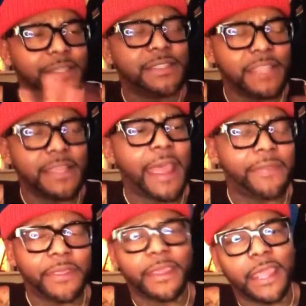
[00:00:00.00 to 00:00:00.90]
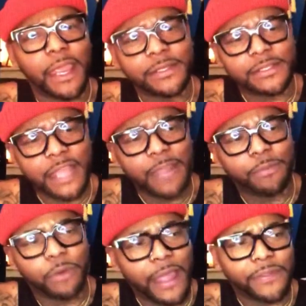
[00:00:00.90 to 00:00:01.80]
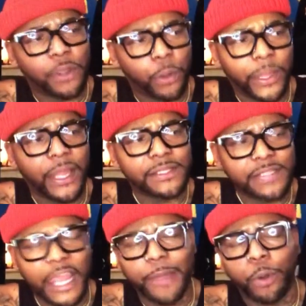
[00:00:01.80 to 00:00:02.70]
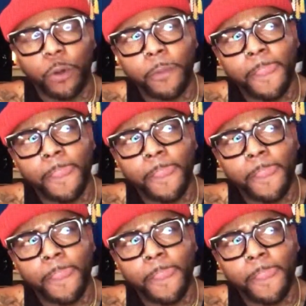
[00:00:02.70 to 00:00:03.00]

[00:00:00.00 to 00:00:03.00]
sit at the king's table, at the queen's table.